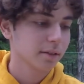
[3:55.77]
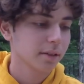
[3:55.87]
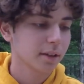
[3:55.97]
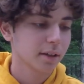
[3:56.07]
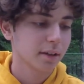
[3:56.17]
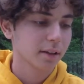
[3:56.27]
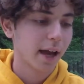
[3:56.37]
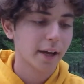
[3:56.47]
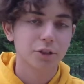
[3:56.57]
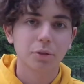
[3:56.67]
the
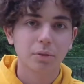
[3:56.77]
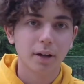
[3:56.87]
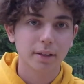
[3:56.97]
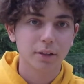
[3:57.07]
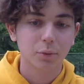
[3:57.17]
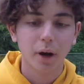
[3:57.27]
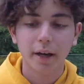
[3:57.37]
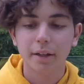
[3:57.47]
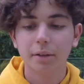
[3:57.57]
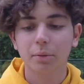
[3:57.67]
actual rod gets wider,